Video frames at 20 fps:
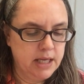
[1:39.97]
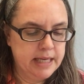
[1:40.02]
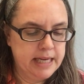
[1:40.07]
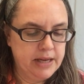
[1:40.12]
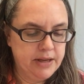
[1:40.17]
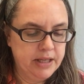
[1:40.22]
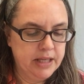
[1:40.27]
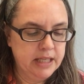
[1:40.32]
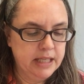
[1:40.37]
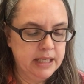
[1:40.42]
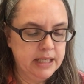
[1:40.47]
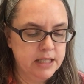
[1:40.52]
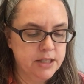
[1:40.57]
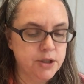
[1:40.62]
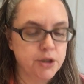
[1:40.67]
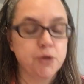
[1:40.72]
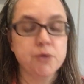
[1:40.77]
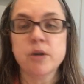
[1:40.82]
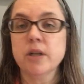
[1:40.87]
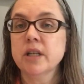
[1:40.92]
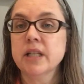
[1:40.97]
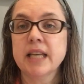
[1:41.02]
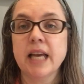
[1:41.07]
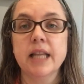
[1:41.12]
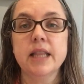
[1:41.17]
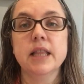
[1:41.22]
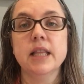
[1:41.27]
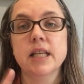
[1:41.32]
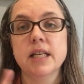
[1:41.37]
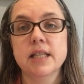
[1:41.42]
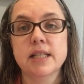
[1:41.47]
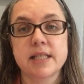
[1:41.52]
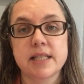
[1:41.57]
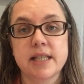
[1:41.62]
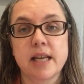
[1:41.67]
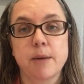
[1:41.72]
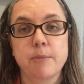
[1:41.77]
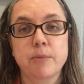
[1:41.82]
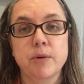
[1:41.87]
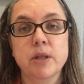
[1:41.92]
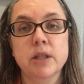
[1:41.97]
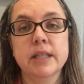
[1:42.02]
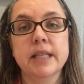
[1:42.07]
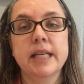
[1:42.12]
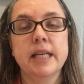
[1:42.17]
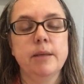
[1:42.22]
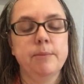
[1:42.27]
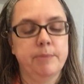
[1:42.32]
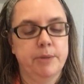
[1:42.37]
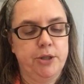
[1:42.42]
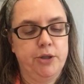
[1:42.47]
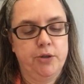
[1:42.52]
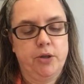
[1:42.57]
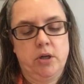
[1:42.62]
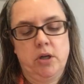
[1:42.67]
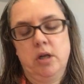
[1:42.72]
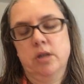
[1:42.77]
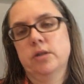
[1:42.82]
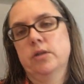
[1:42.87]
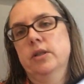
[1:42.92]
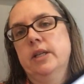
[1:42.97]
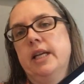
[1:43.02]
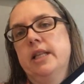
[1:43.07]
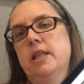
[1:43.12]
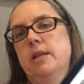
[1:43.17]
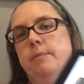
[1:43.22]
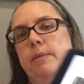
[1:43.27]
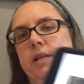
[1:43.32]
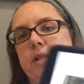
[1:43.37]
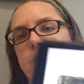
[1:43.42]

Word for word: Now it is, you can get these separately, but you can also get them